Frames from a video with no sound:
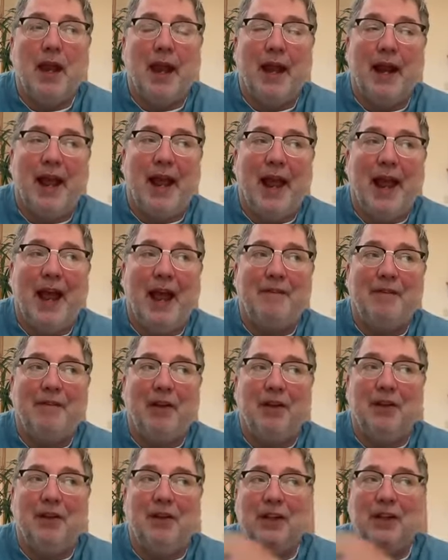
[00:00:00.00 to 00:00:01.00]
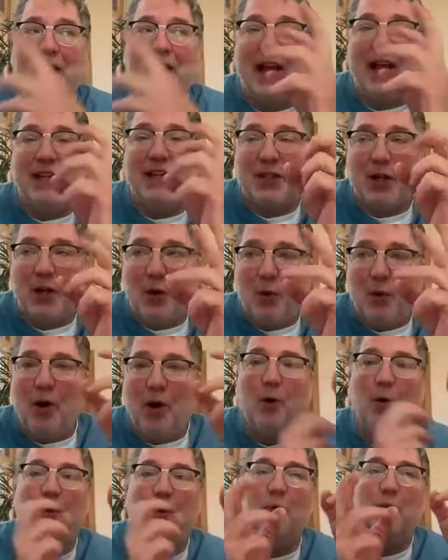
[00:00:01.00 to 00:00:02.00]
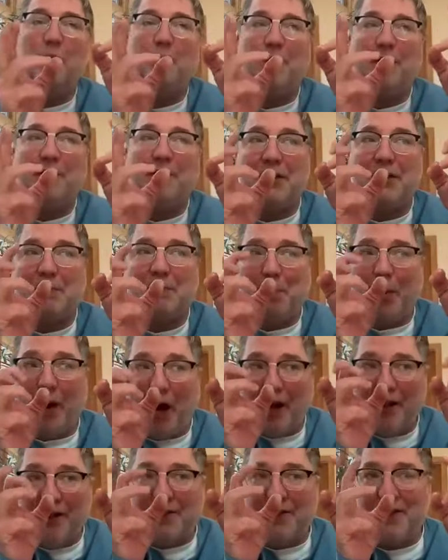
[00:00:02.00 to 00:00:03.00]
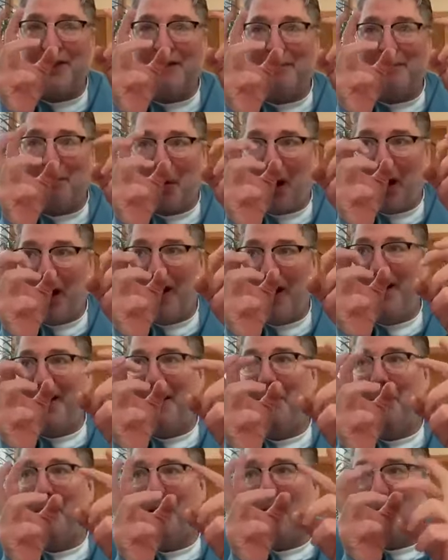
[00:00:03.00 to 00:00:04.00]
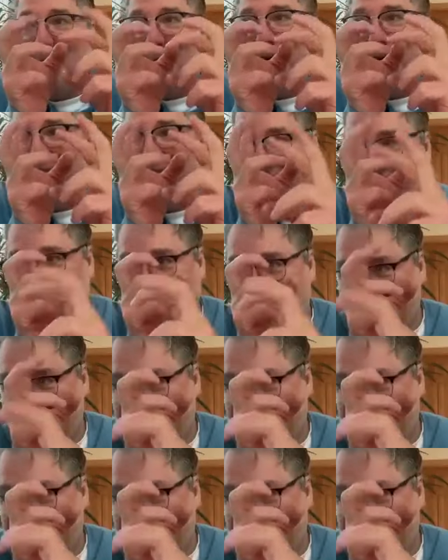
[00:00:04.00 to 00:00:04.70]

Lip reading: and I have a less, quote, responsive body, but it's in a